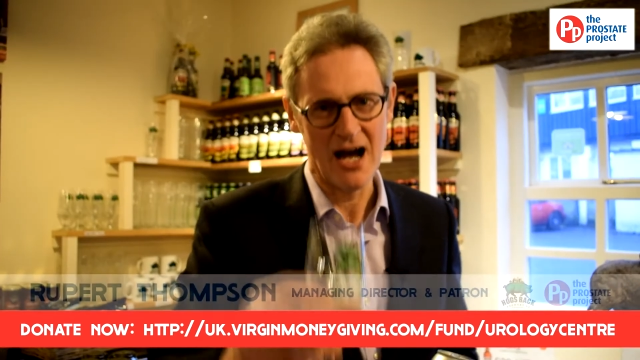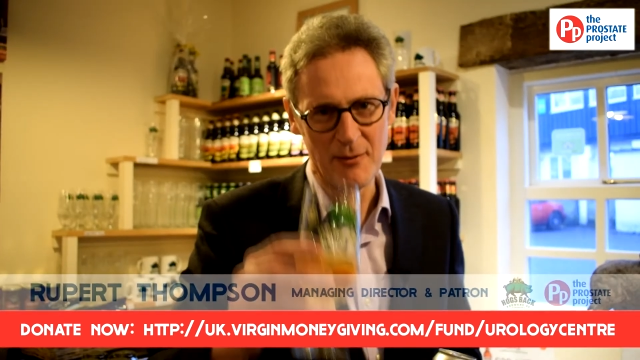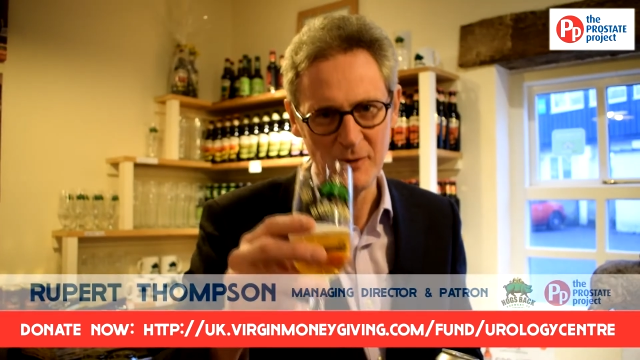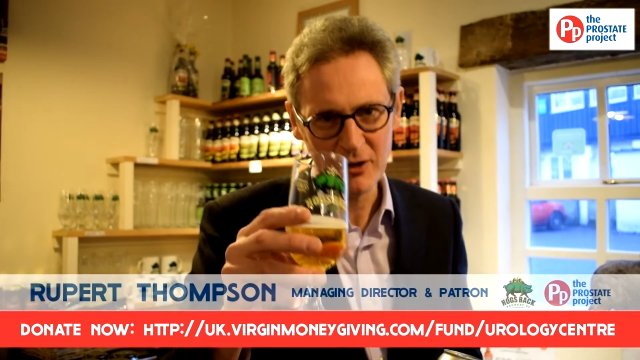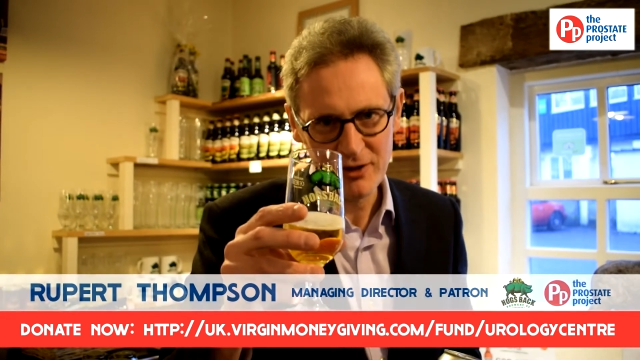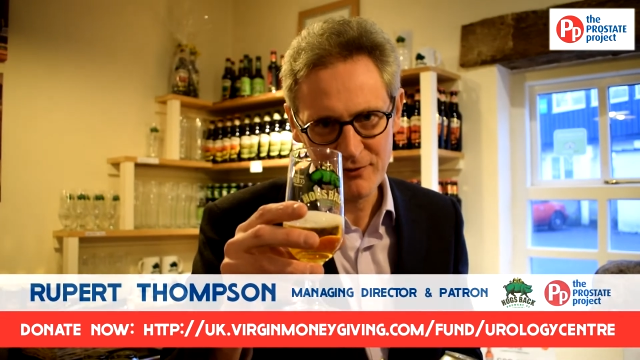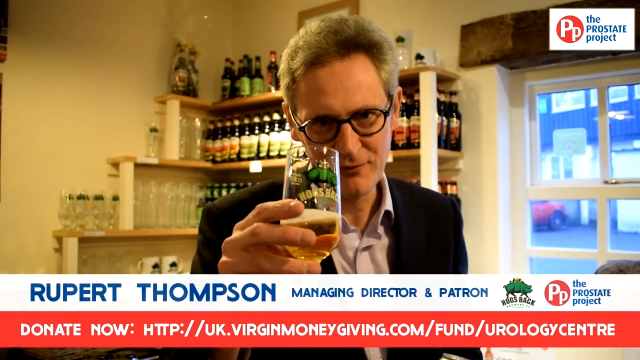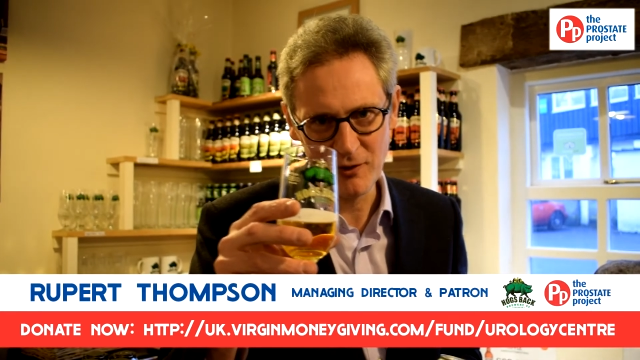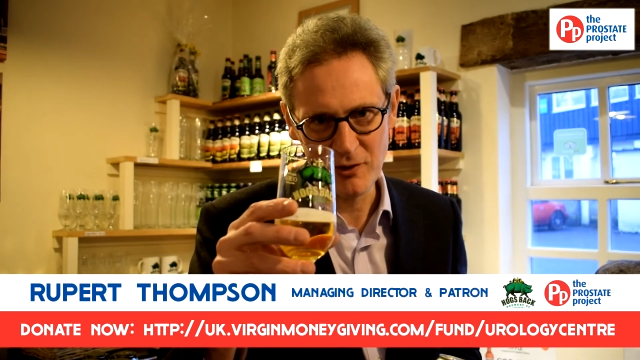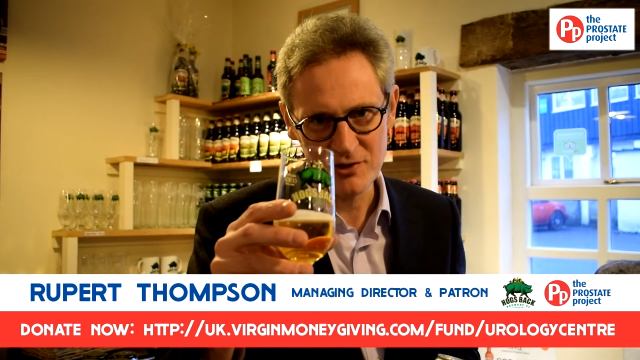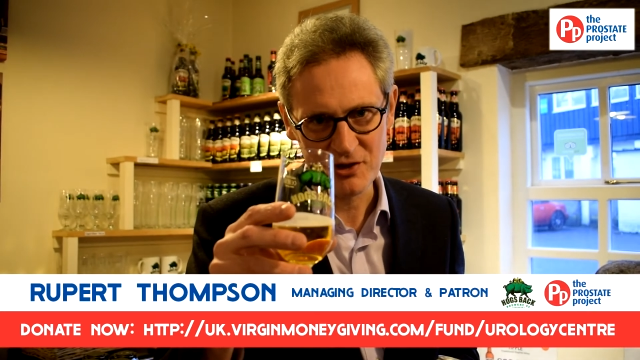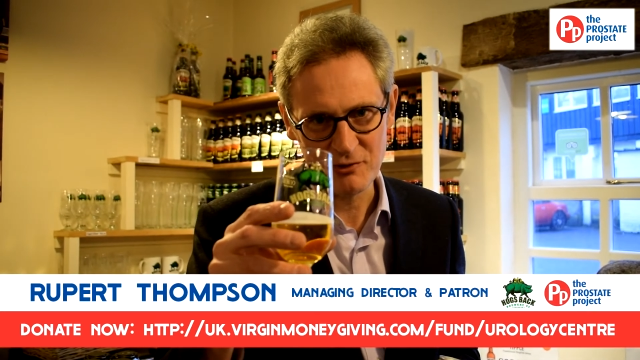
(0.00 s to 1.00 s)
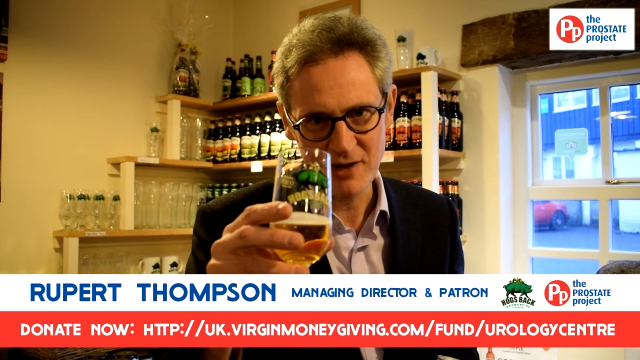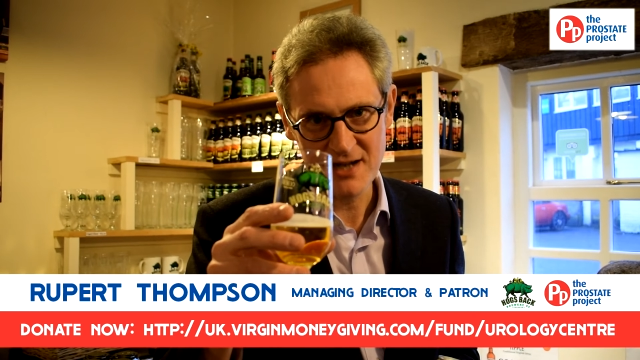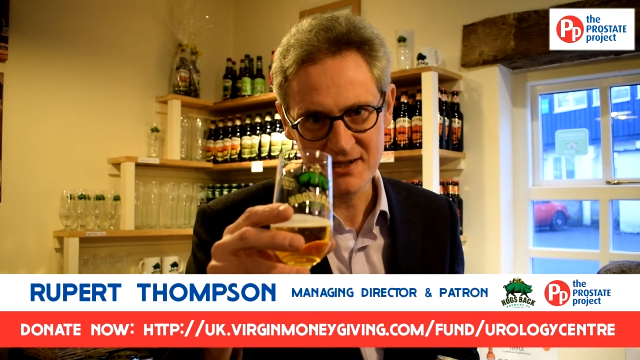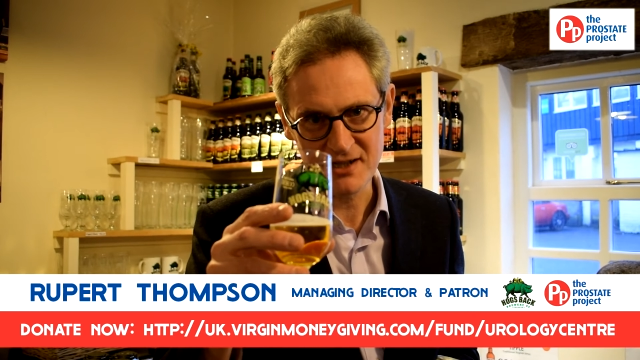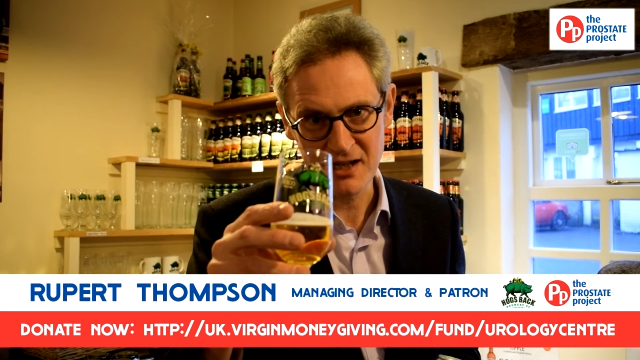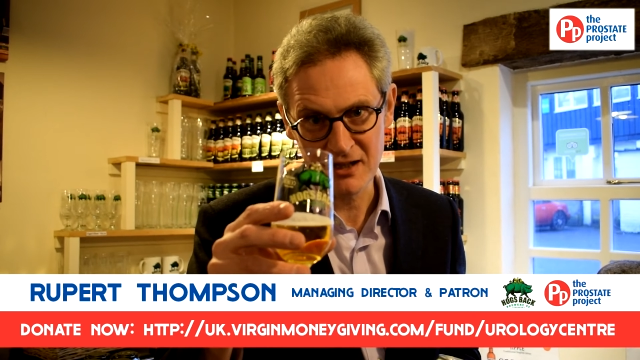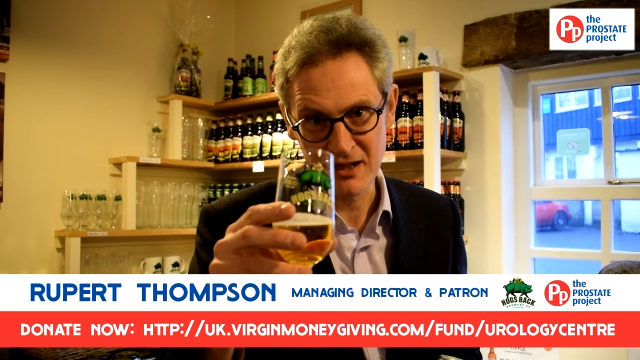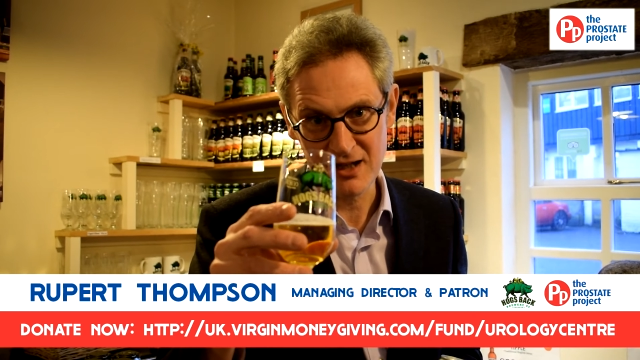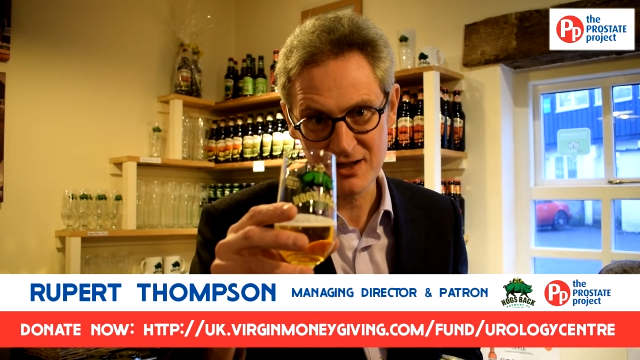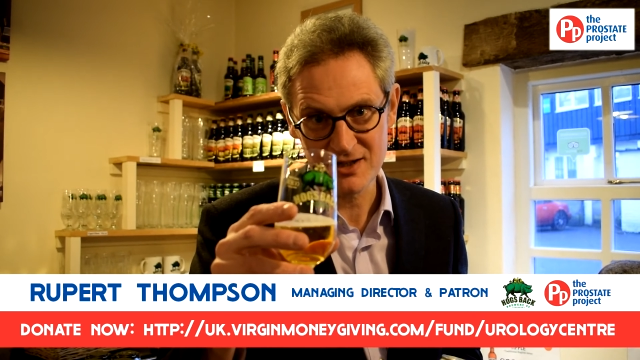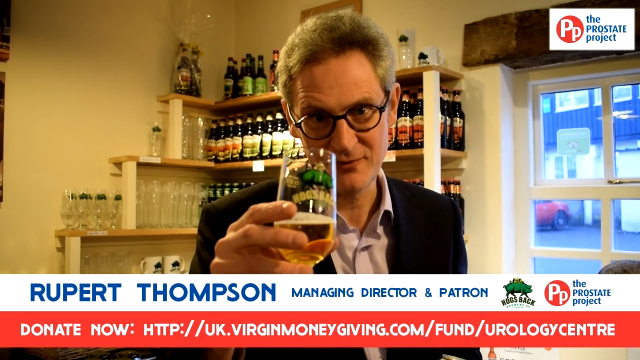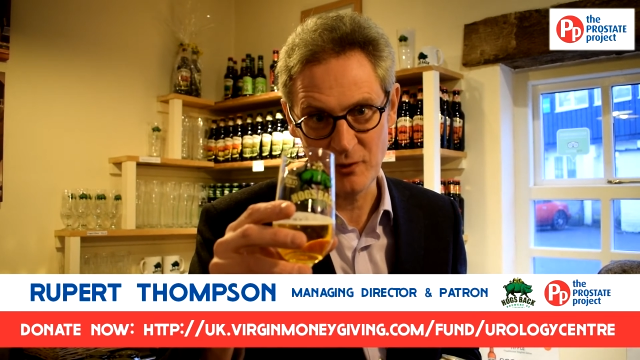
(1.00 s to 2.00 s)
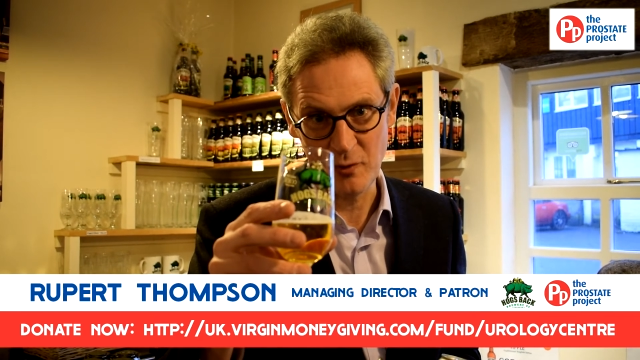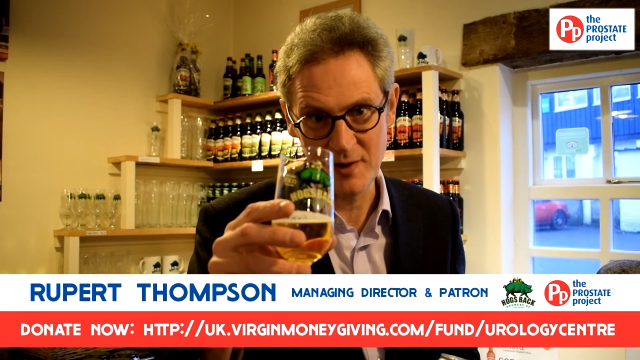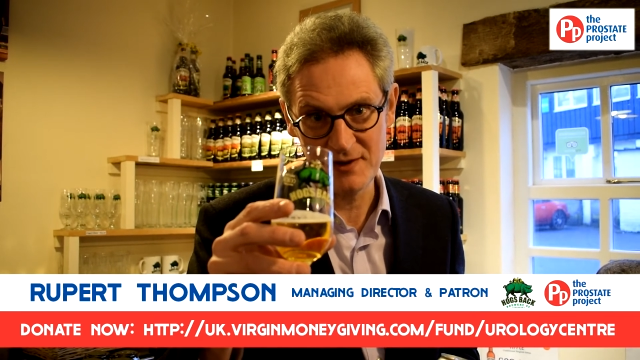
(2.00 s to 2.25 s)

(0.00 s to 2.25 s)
I'm looking forward to raising a glass for